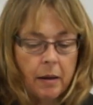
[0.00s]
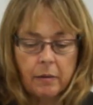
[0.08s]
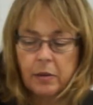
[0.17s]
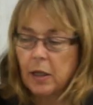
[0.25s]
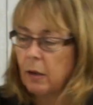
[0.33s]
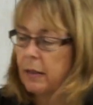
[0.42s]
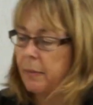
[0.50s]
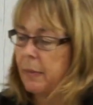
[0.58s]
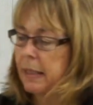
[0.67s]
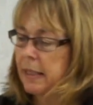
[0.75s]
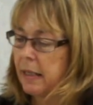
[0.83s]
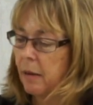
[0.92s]
Totally
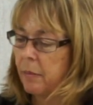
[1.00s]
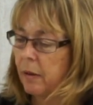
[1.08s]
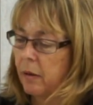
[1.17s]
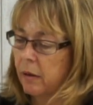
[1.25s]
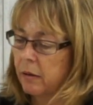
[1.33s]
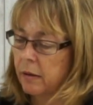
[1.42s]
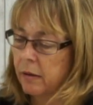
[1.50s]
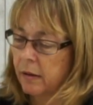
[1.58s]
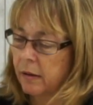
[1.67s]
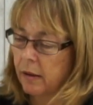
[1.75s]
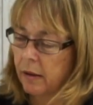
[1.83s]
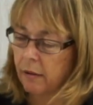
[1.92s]
messing up our
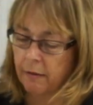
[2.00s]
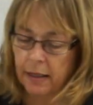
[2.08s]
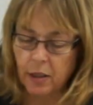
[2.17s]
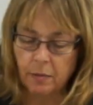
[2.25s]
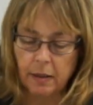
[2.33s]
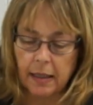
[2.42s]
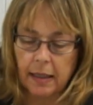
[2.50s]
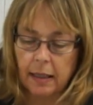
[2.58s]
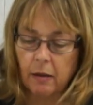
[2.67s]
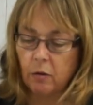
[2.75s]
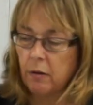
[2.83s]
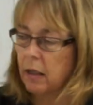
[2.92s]
arrangement here,
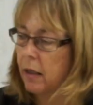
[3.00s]
Laura.